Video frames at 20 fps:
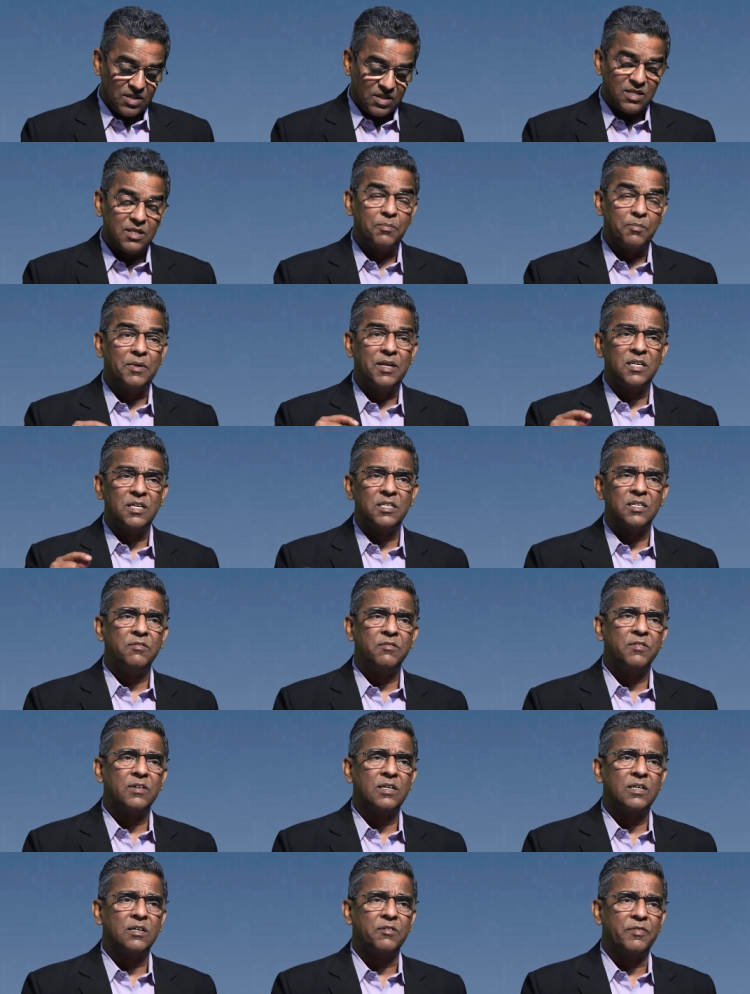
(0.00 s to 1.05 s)
The
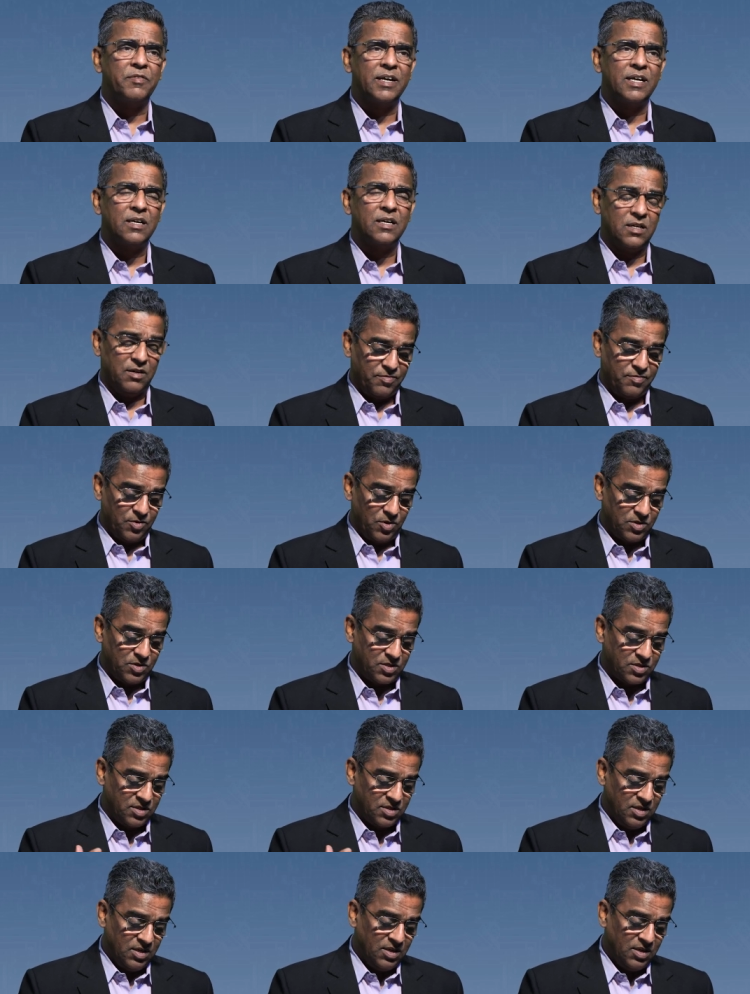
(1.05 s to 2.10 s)
military uh, wing, of
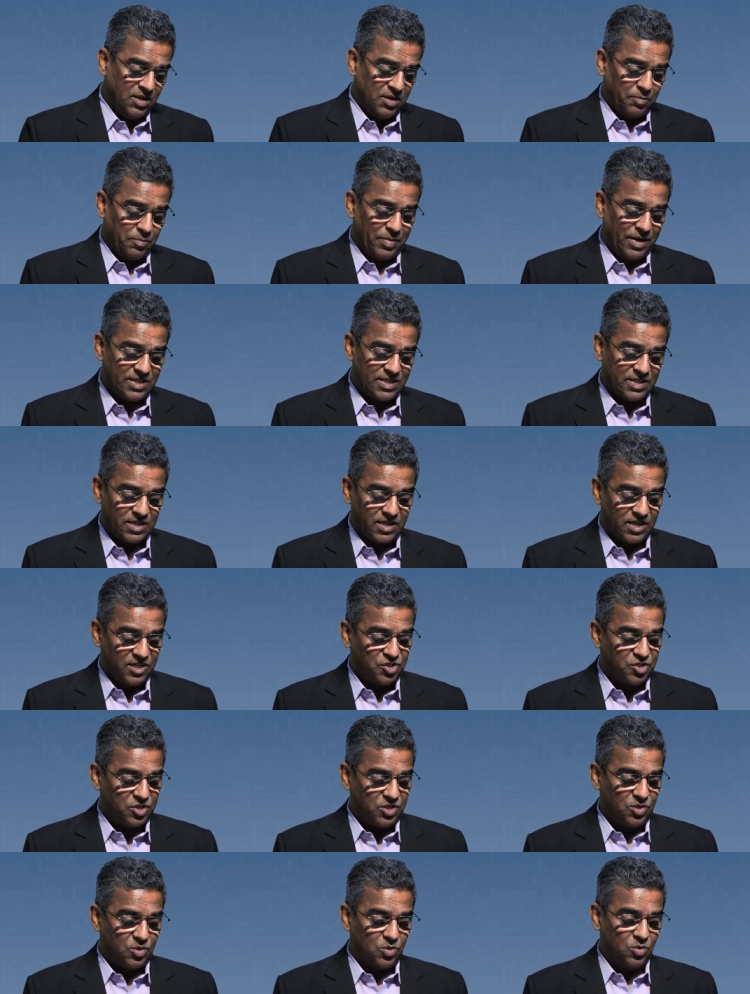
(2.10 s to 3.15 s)
course, pays
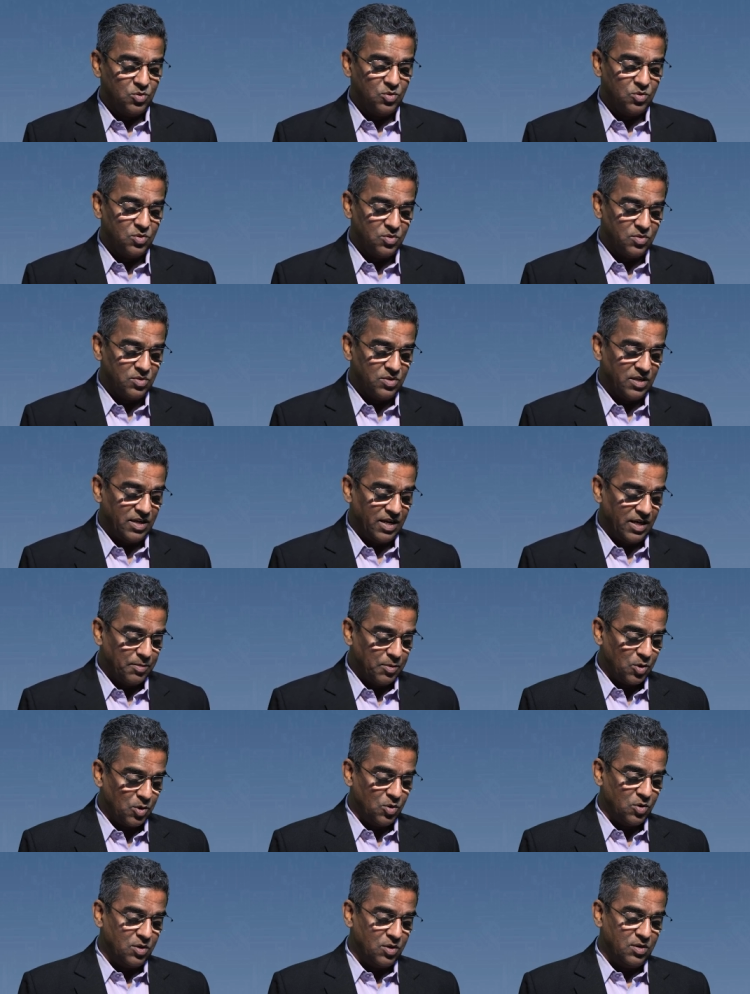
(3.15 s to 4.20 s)
attention to the
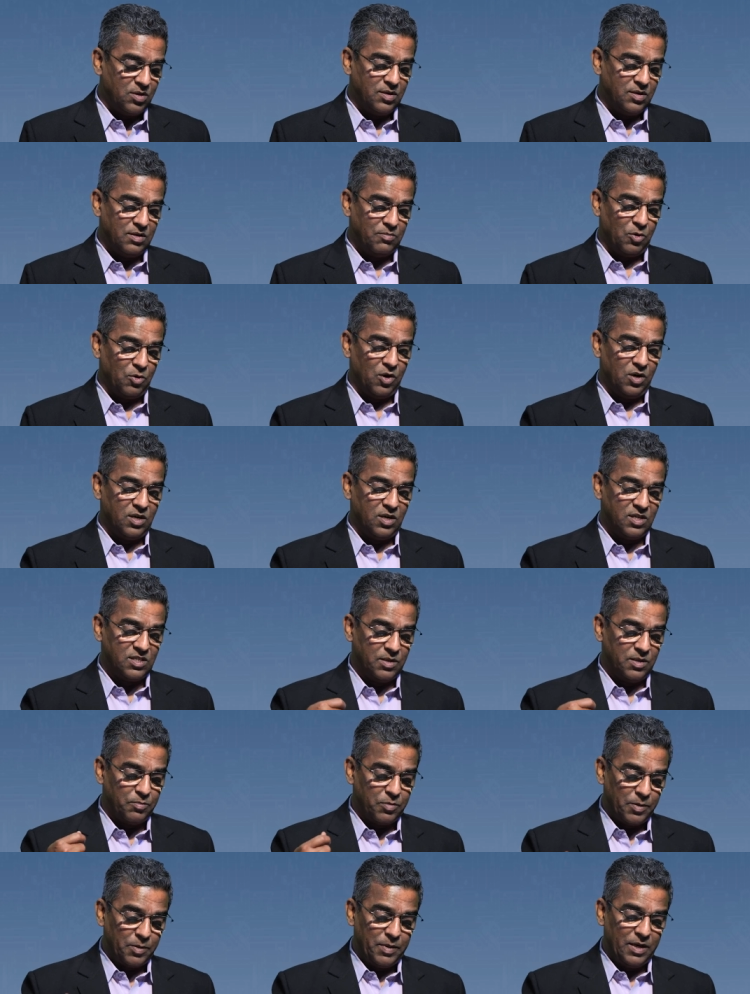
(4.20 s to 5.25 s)
neighborhood, monitors
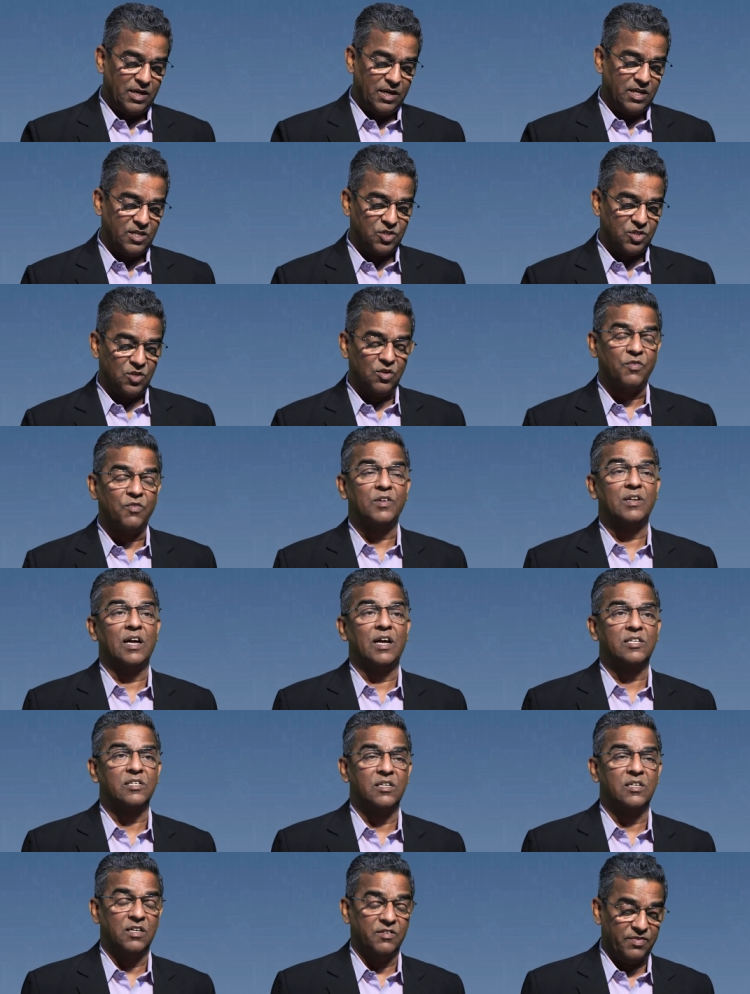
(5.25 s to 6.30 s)
implementation of a
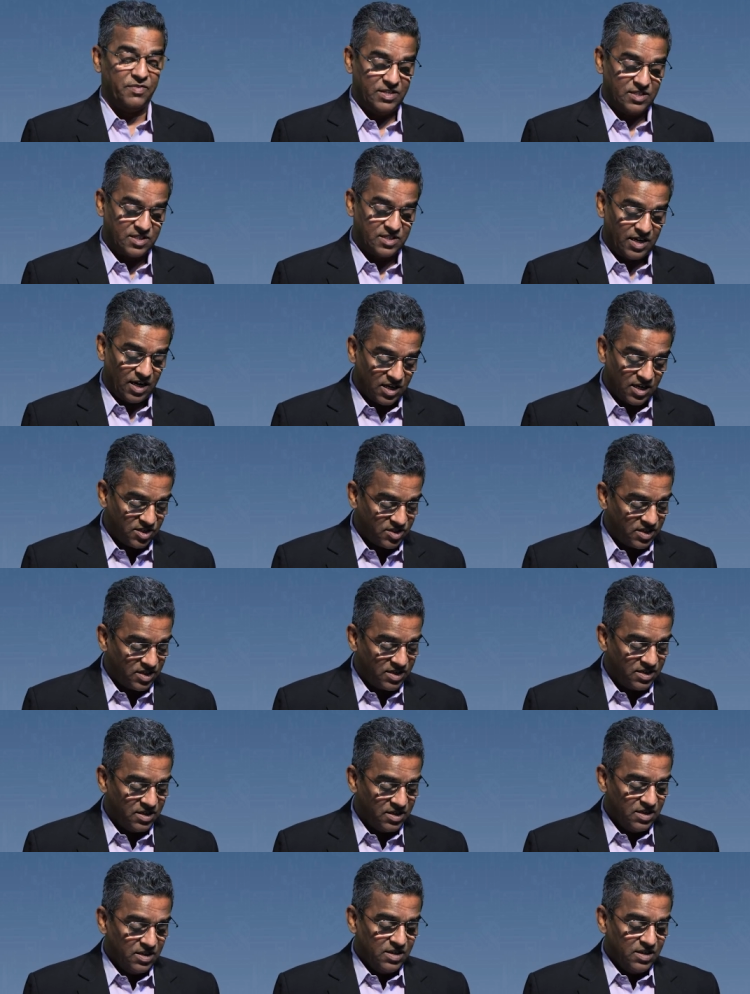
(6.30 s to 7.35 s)
national defense
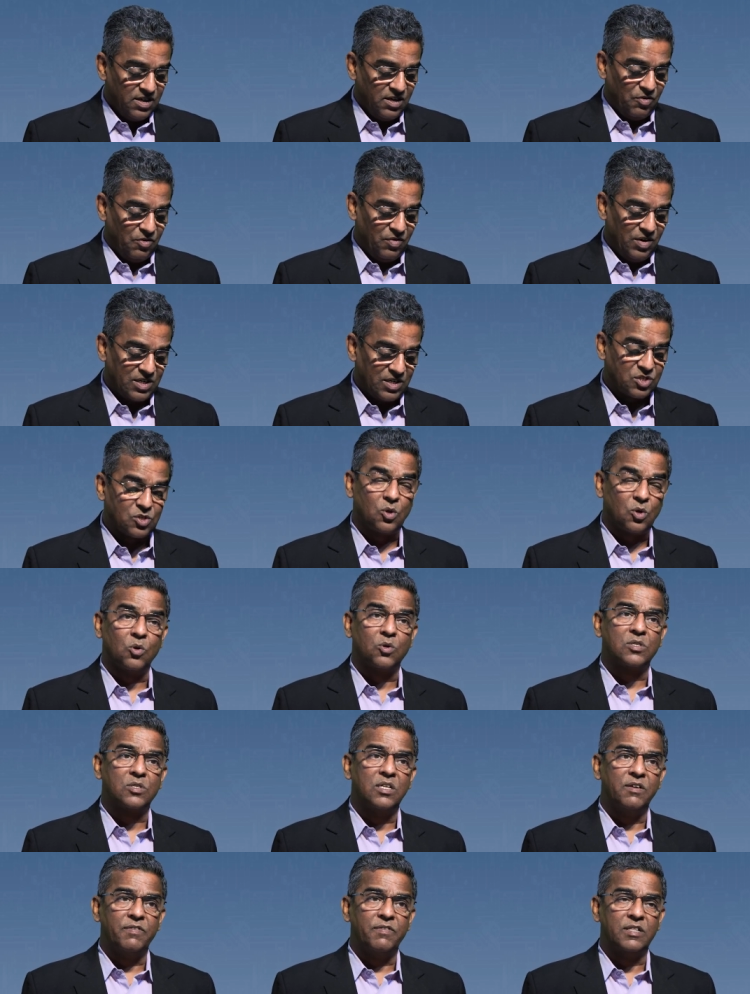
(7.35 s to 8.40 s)
strategy, works
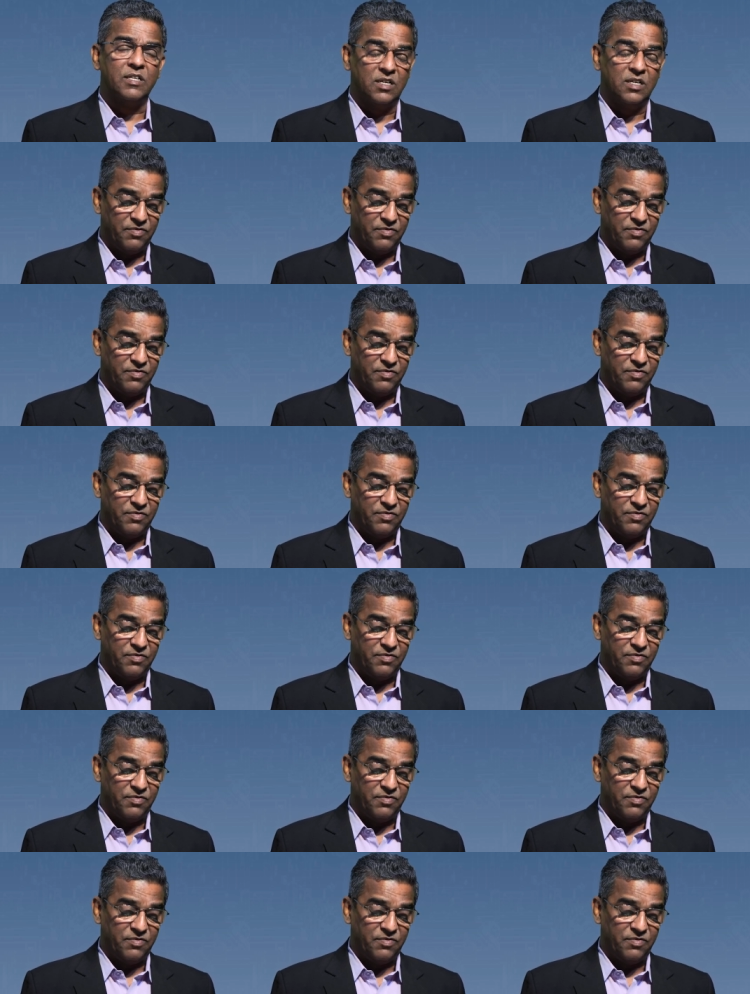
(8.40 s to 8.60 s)
closely with